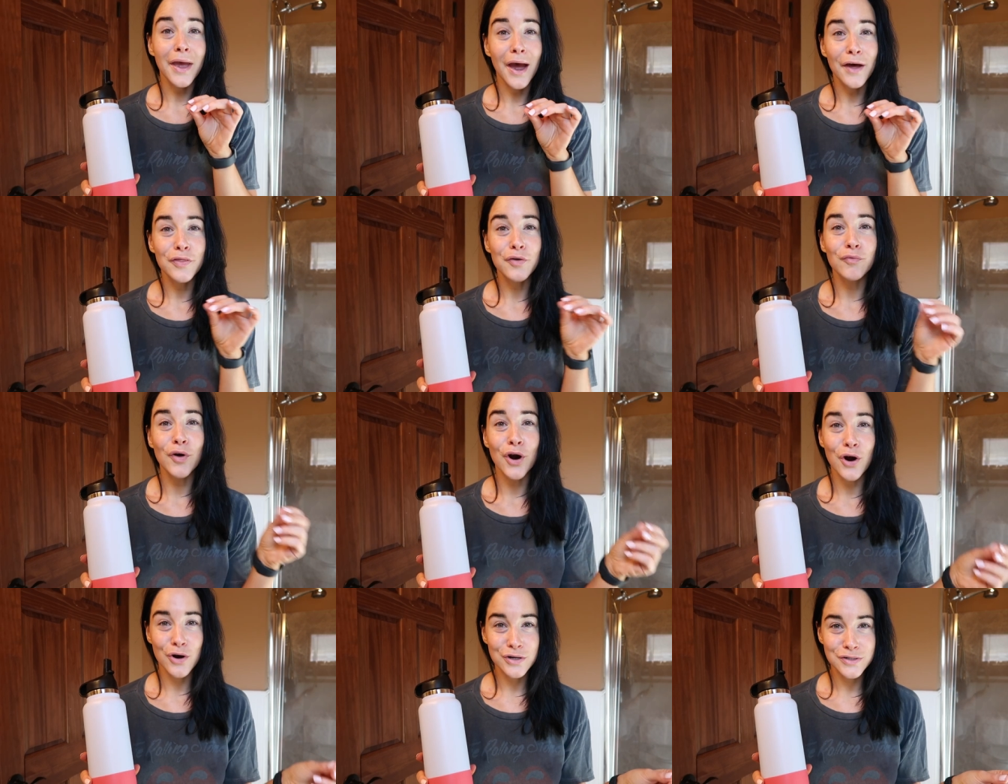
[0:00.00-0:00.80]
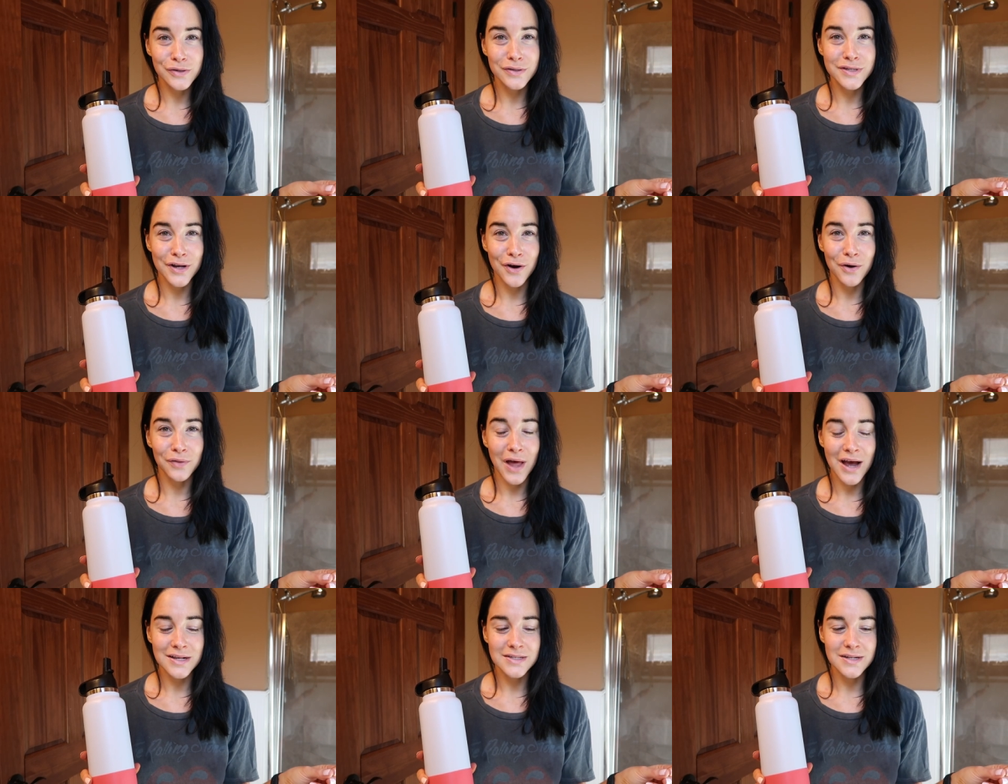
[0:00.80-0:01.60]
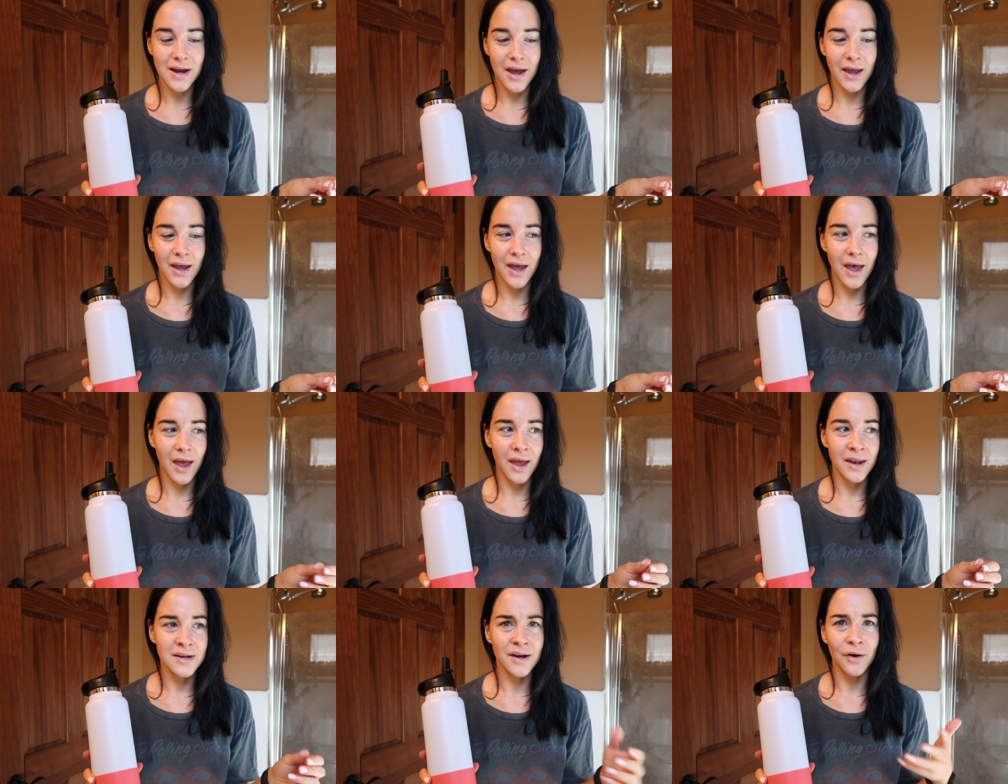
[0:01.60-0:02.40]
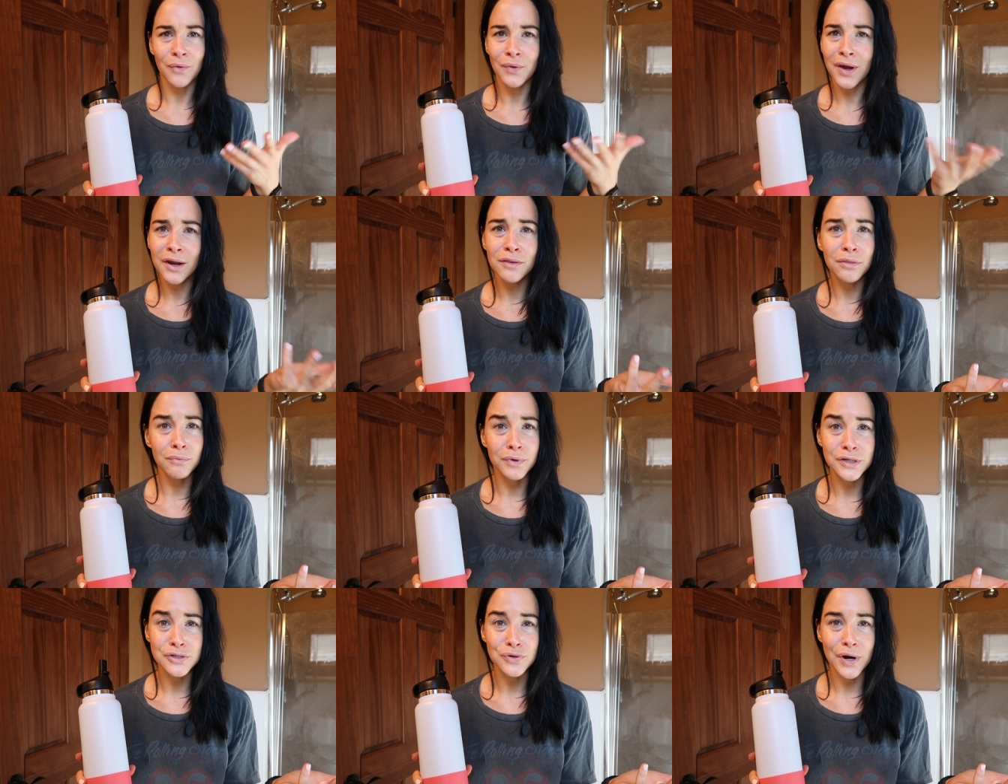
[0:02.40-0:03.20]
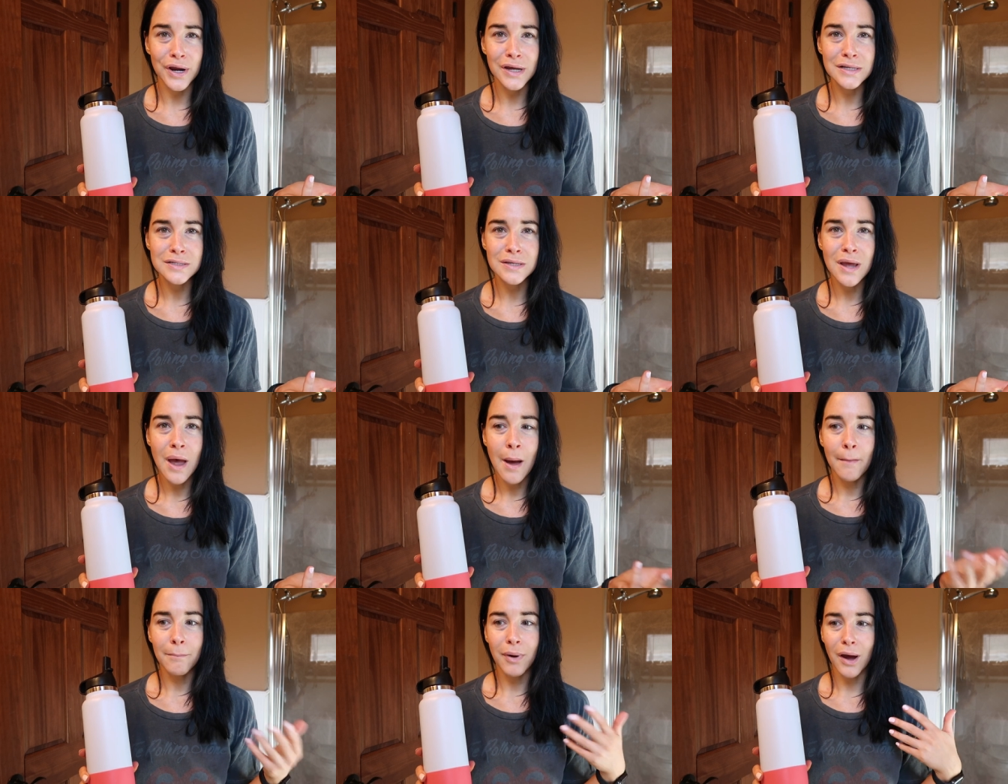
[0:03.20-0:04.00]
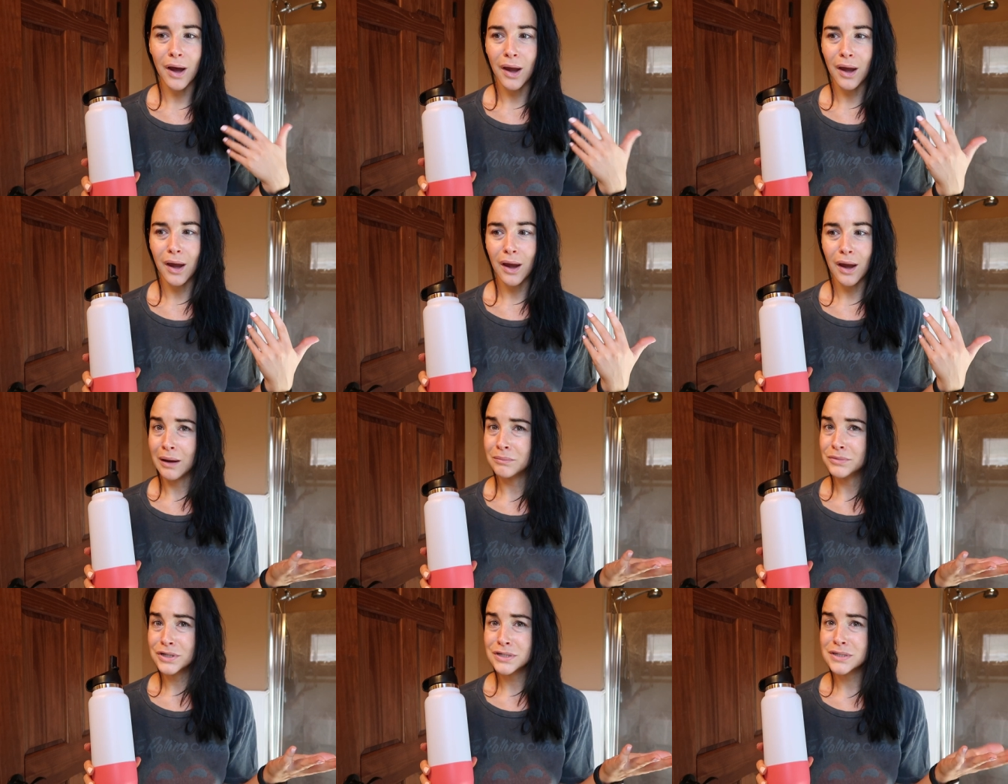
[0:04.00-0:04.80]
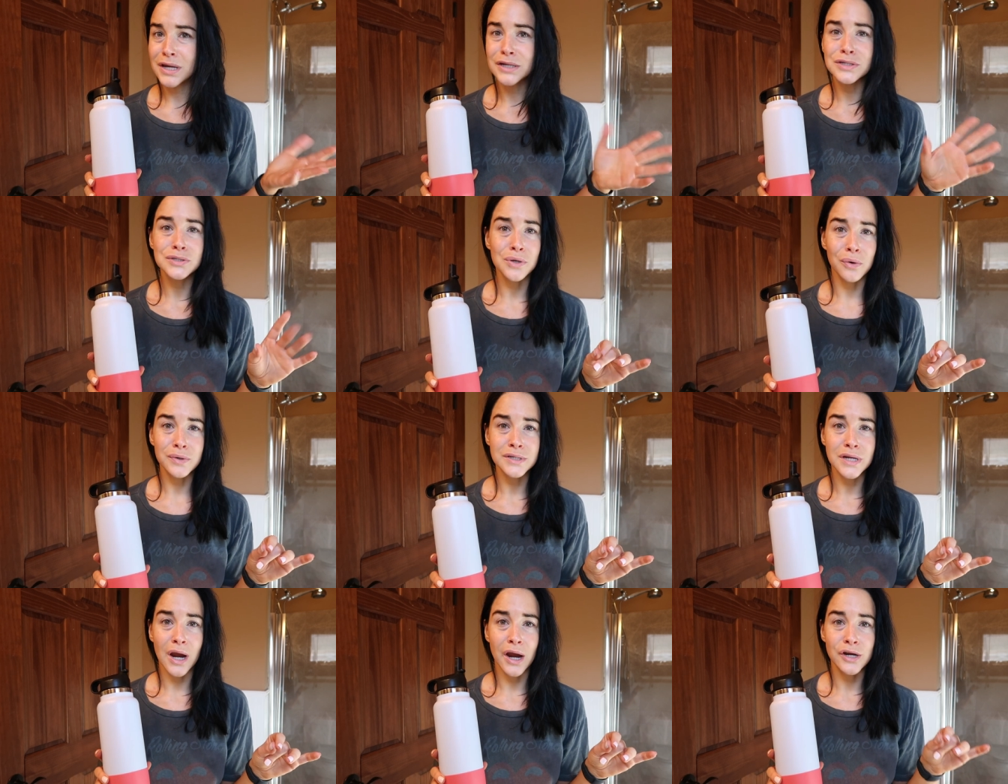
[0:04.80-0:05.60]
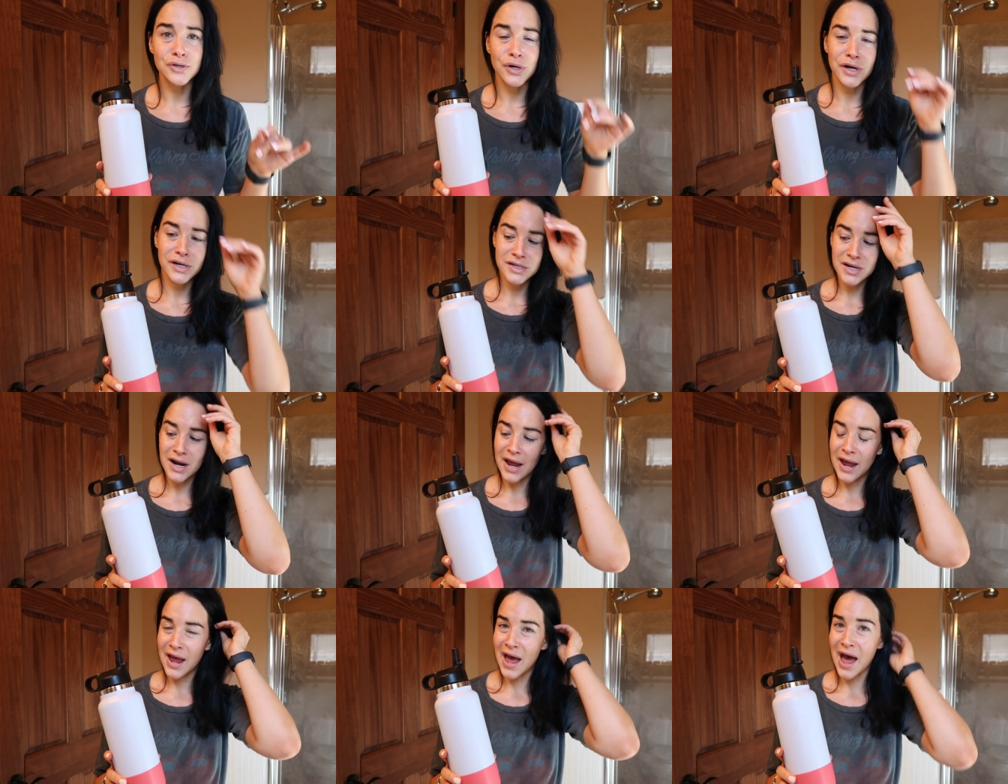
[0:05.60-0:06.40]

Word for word: they had the rehearsal dinner last night and I only had three drinks, but I'm just like so dehydrated today.